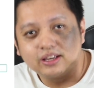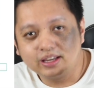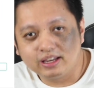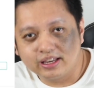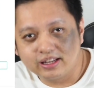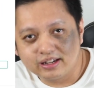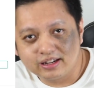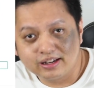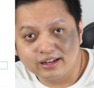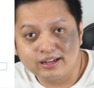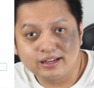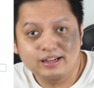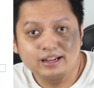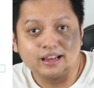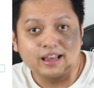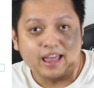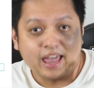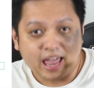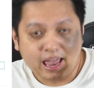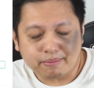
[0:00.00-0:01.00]
in
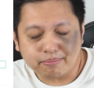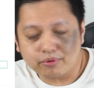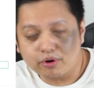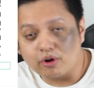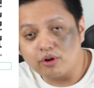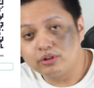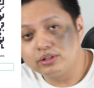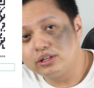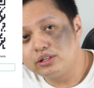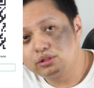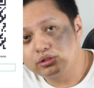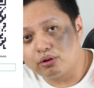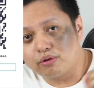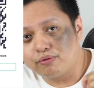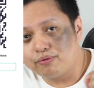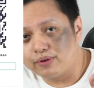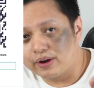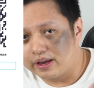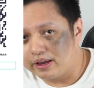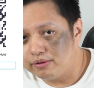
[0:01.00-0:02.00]
the app or the
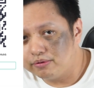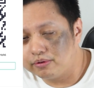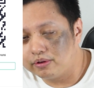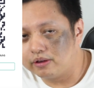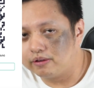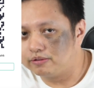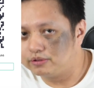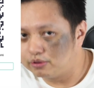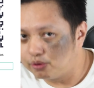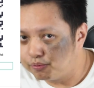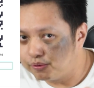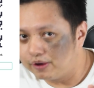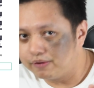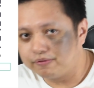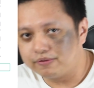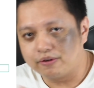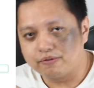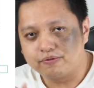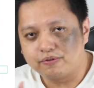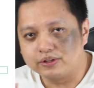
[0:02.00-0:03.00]
software. If software
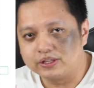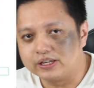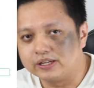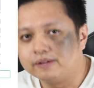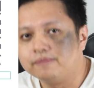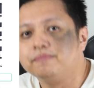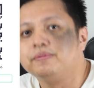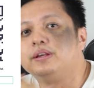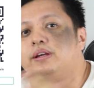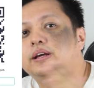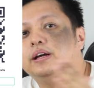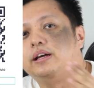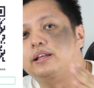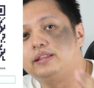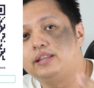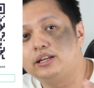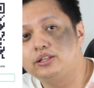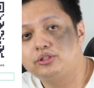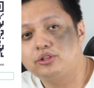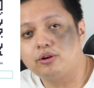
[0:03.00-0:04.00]
for the uh,
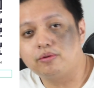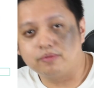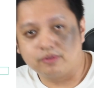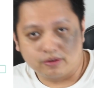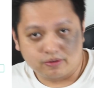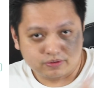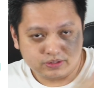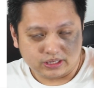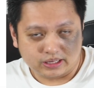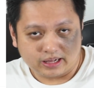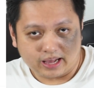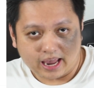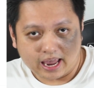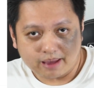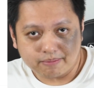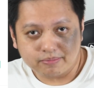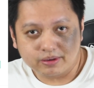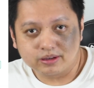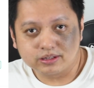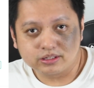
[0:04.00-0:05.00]
desktop, if the
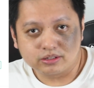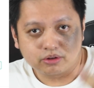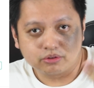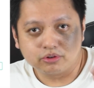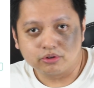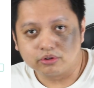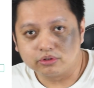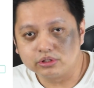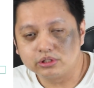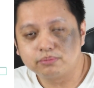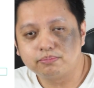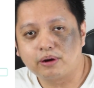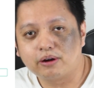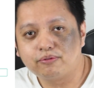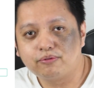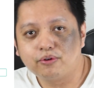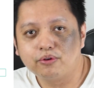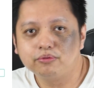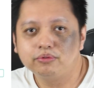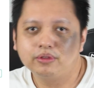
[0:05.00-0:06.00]
app is on your
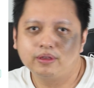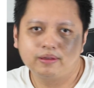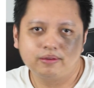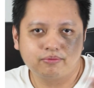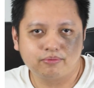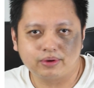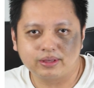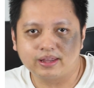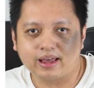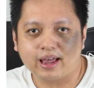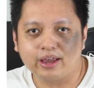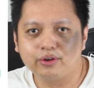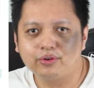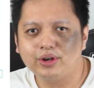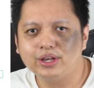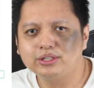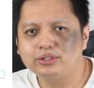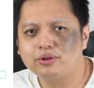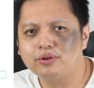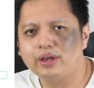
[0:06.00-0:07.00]
smartphone, whether
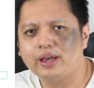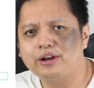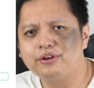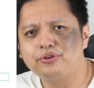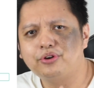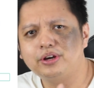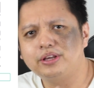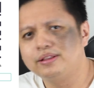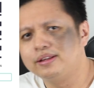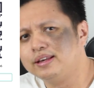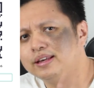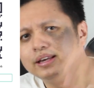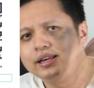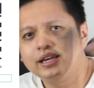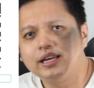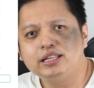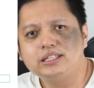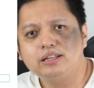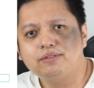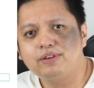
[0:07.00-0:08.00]
iOS or Android,
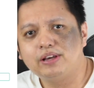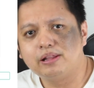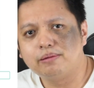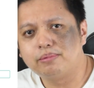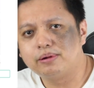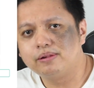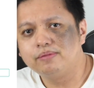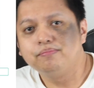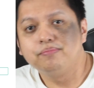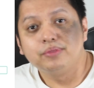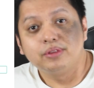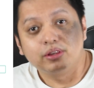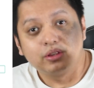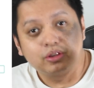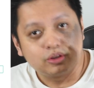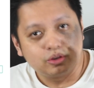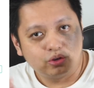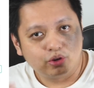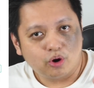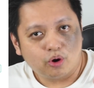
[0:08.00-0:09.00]
it's available.
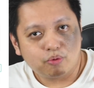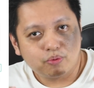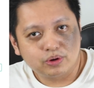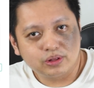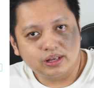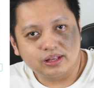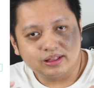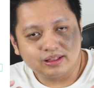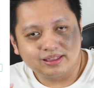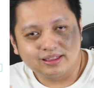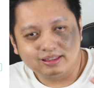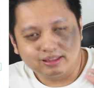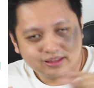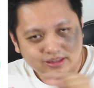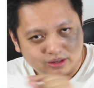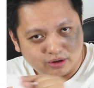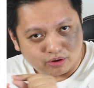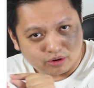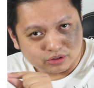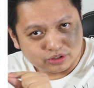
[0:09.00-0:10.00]
Your wallet,
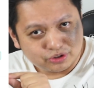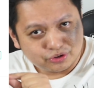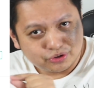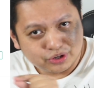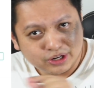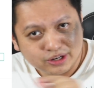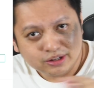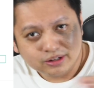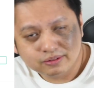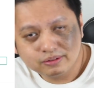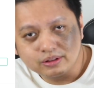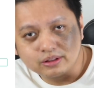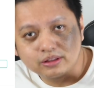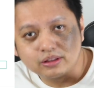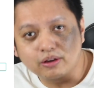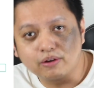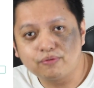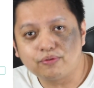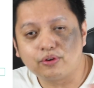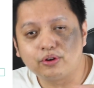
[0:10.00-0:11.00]
your string
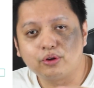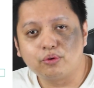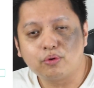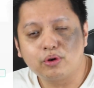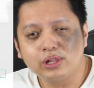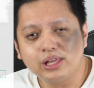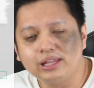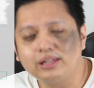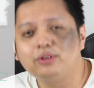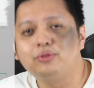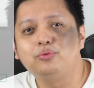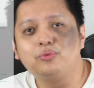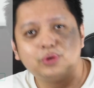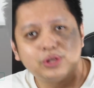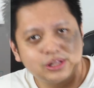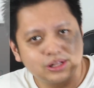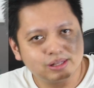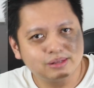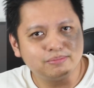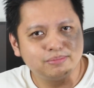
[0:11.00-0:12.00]
the, for the wallet
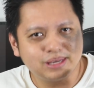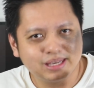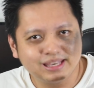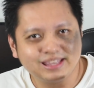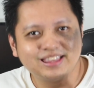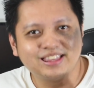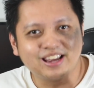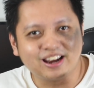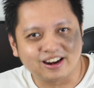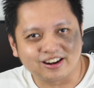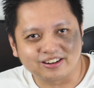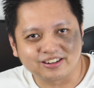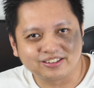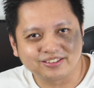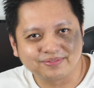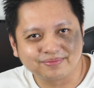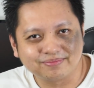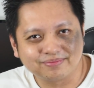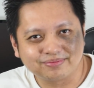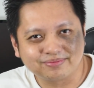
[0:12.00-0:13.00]
will be there.
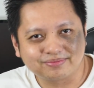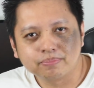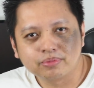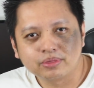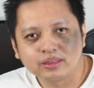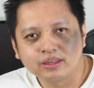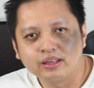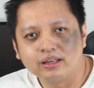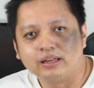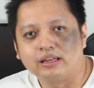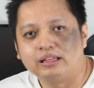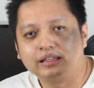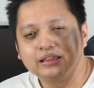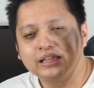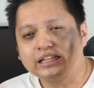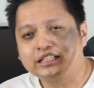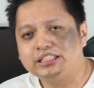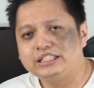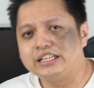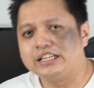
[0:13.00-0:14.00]

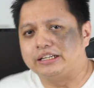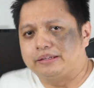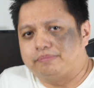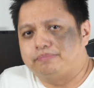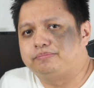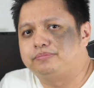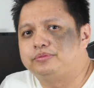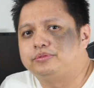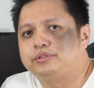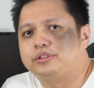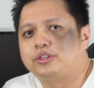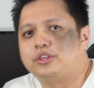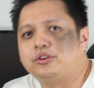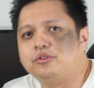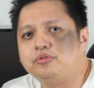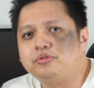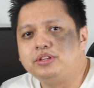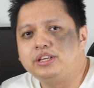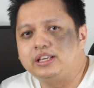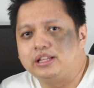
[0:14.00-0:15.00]
Next thing,
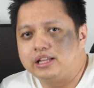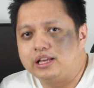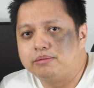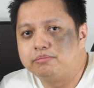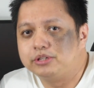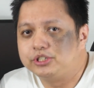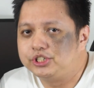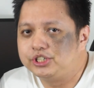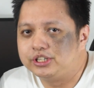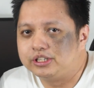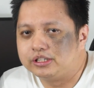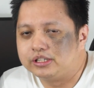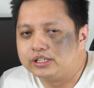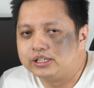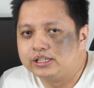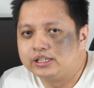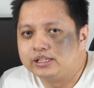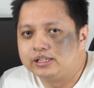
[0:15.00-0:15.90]
you need a machine